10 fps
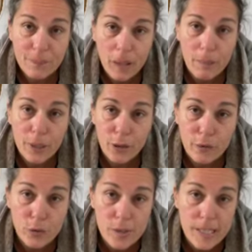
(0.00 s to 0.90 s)
but
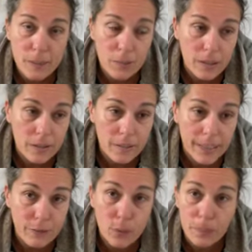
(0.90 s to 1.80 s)
obviously I'm not gonna
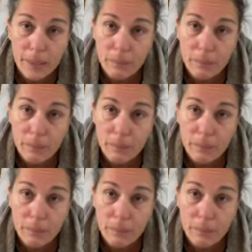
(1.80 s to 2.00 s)
give a big